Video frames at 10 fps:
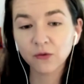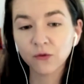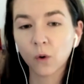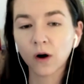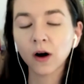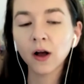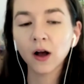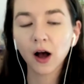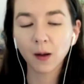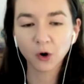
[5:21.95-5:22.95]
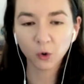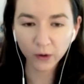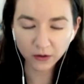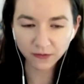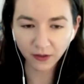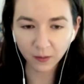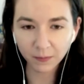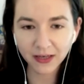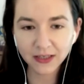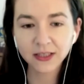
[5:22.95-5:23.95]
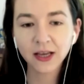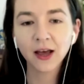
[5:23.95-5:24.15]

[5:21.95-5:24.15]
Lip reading: for career development.